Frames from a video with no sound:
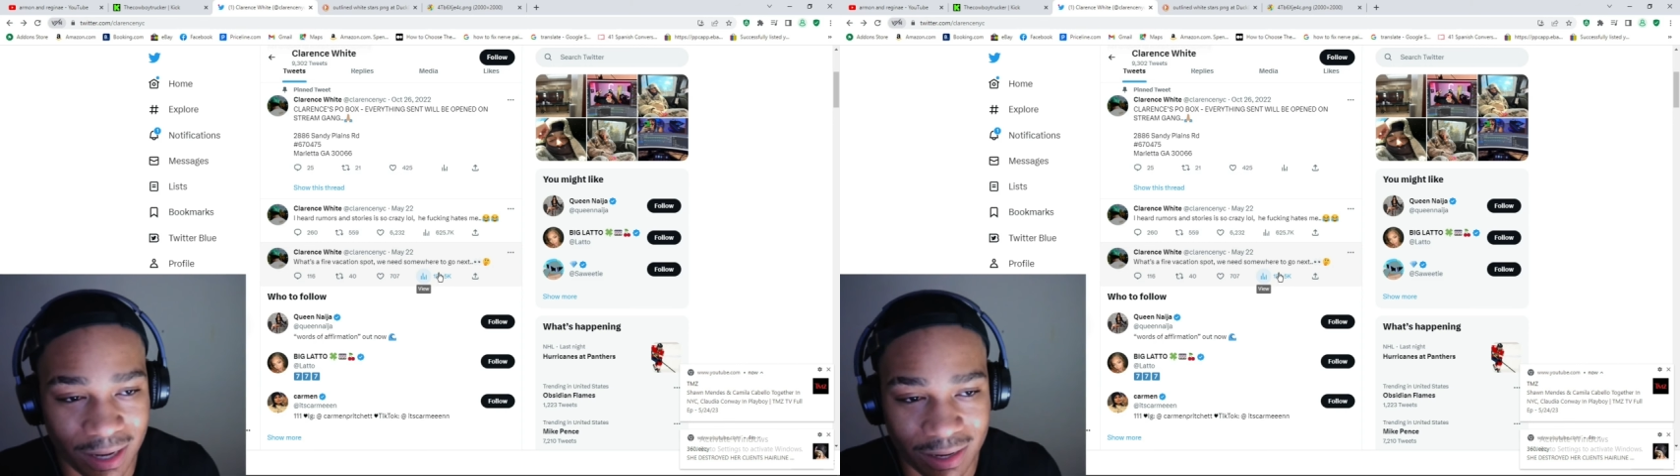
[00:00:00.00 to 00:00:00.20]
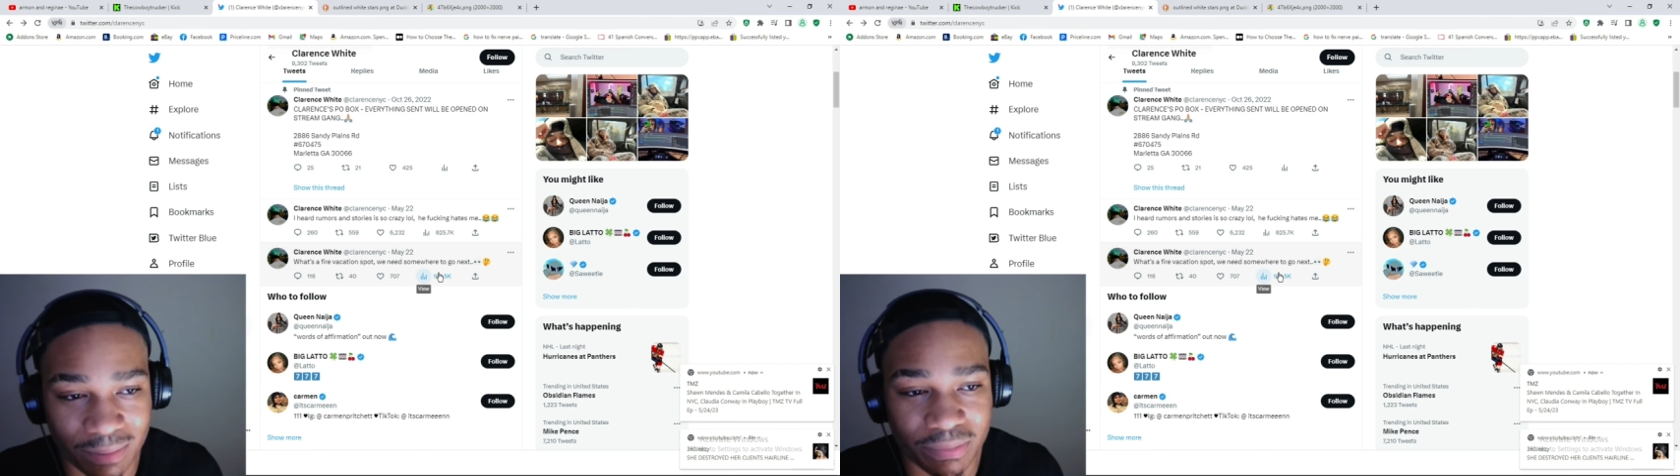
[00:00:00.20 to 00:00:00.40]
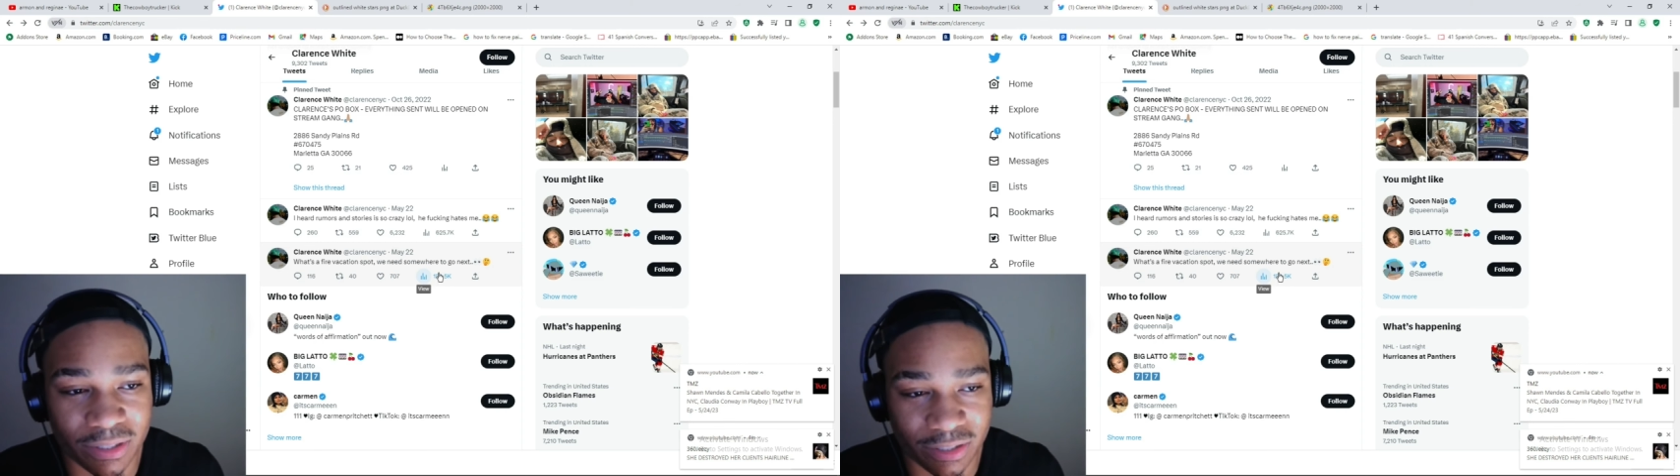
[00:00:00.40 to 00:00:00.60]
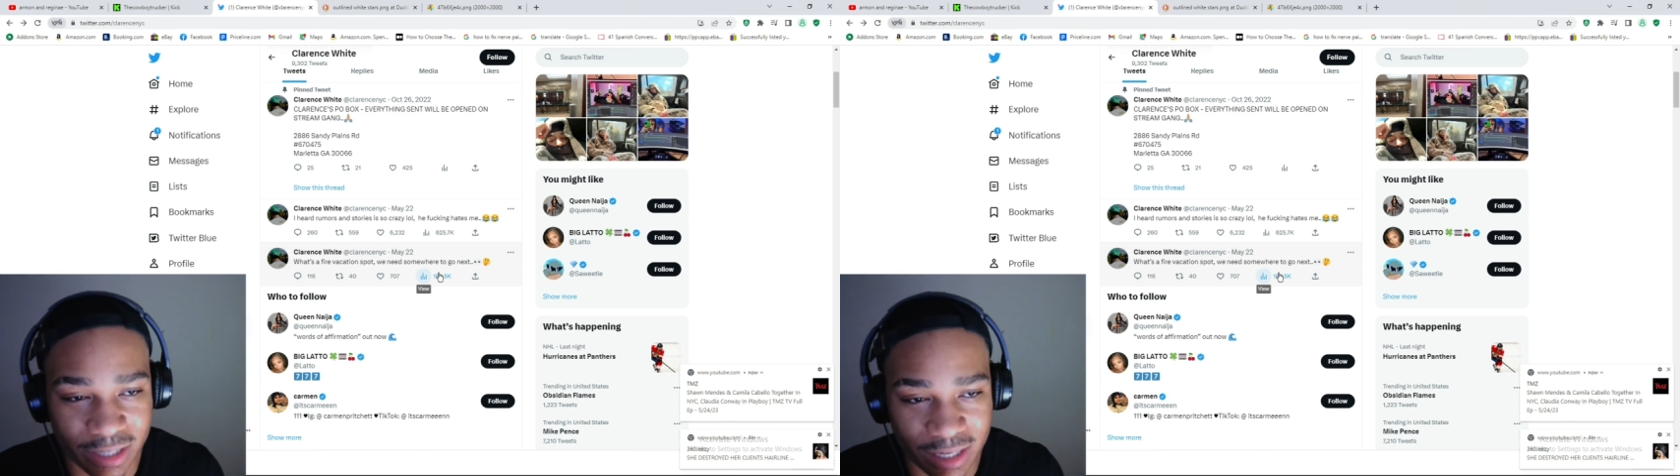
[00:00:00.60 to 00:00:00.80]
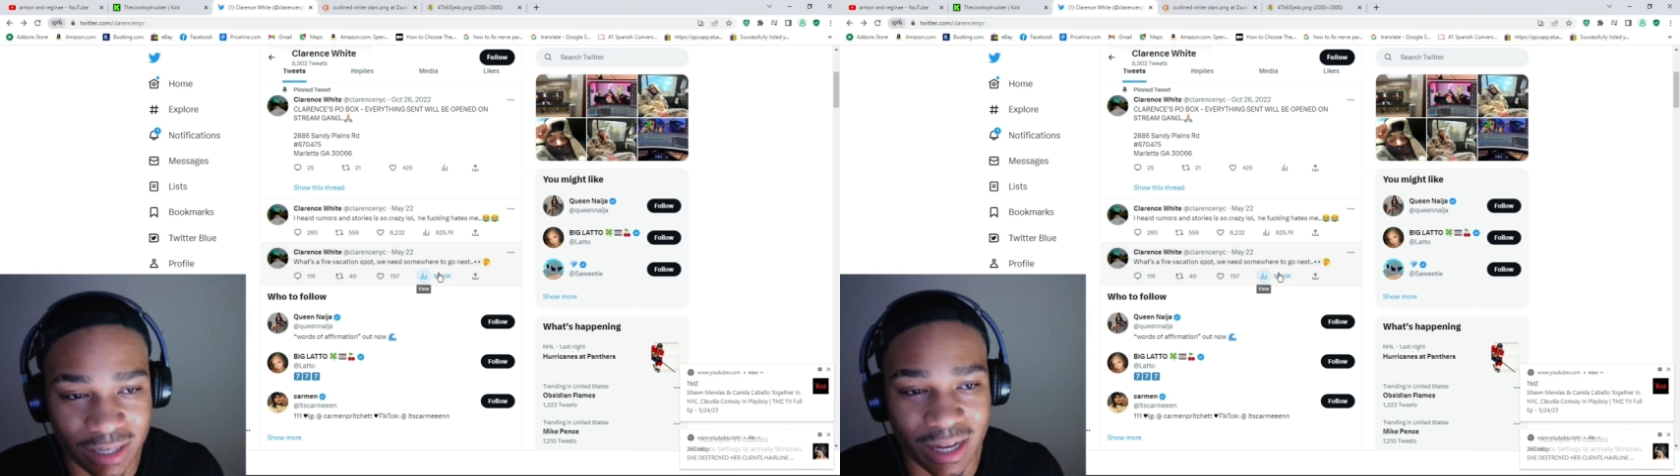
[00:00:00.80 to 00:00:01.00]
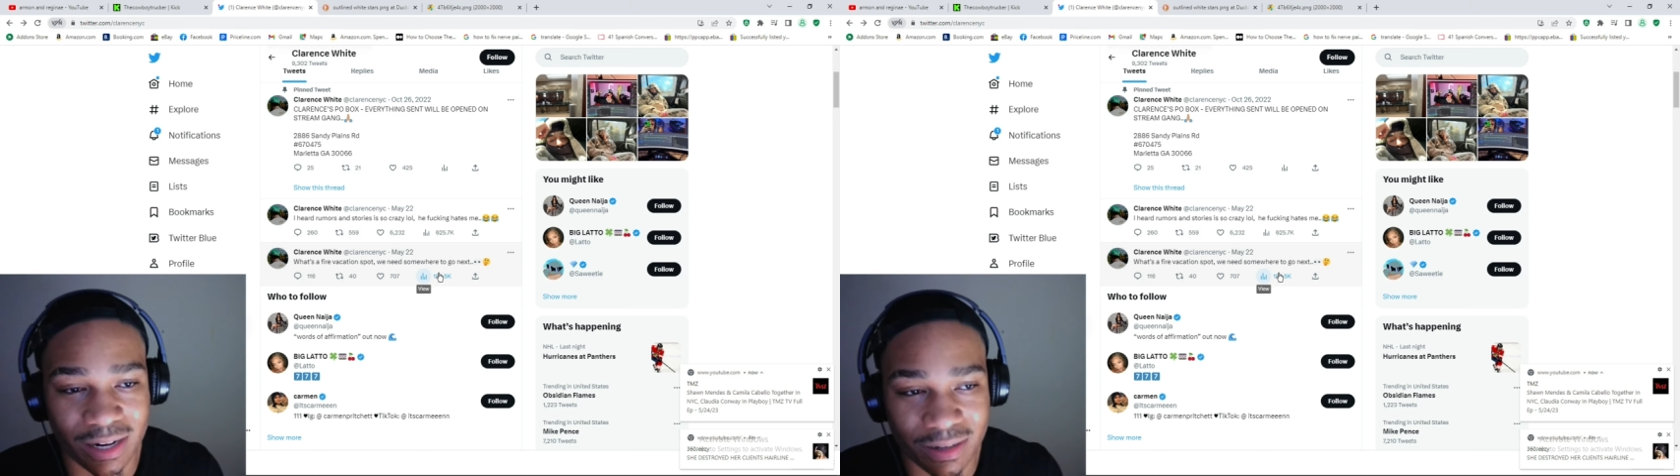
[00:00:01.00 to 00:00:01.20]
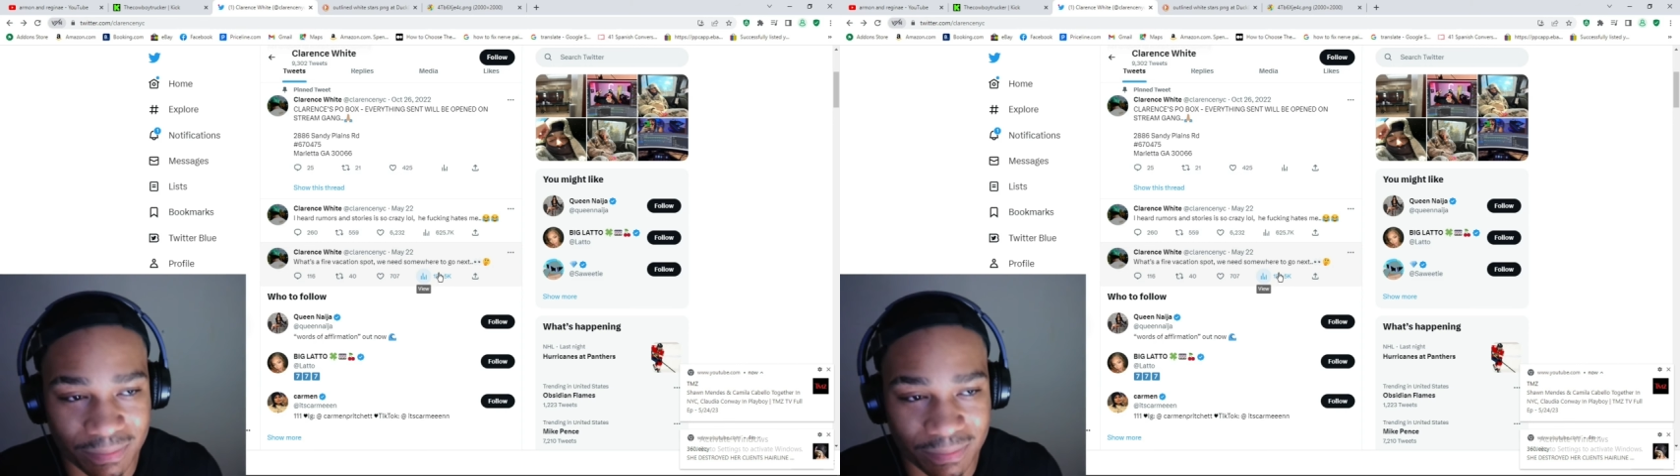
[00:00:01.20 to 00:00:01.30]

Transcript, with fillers: and I'm pretty sure he done got enough